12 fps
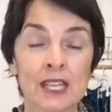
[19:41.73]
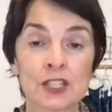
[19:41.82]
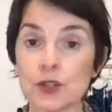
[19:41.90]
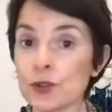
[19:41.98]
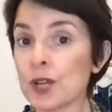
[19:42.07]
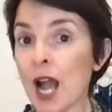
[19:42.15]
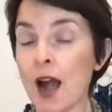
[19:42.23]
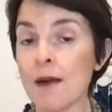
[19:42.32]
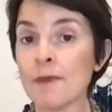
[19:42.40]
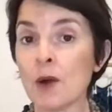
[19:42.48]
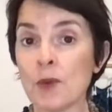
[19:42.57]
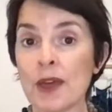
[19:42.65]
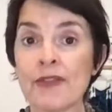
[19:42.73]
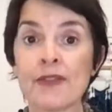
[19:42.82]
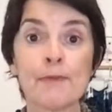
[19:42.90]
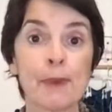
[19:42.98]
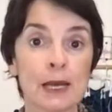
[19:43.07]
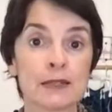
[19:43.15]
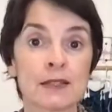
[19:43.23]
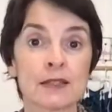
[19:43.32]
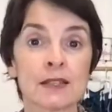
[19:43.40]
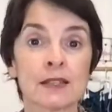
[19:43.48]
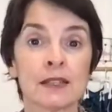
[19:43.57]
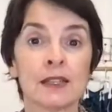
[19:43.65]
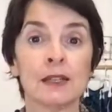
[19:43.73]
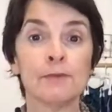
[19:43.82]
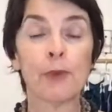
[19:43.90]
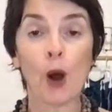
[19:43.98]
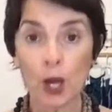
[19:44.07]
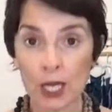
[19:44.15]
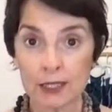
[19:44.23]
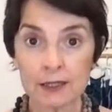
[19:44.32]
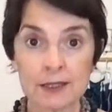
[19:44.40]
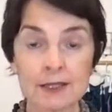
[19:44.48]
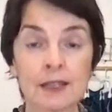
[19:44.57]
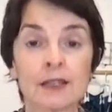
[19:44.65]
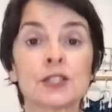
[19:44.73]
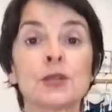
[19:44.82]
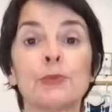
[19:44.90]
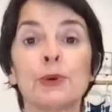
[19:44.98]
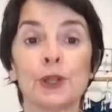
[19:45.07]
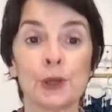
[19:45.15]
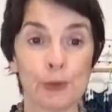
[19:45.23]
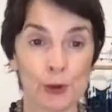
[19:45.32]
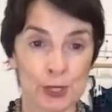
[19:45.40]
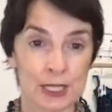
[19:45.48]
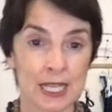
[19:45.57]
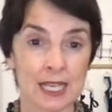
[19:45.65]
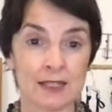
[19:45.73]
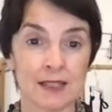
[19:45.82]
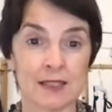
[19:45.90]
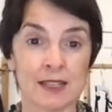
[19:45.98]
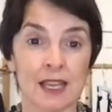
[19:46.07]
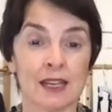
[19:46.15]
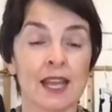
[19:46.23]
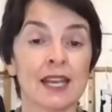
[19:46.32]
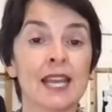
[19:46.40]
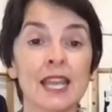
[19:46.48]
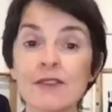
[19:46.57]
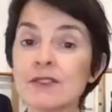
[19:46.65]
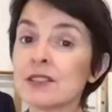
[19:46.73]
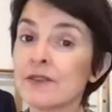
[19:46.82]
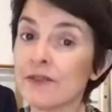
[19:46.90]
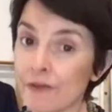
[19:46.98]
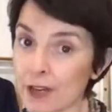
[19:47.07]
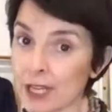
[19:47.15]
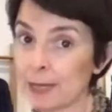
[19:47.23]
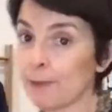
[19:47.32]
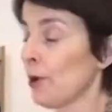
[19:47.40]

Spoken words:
do come with the bust pockets to put your prosthesis in. And here is a really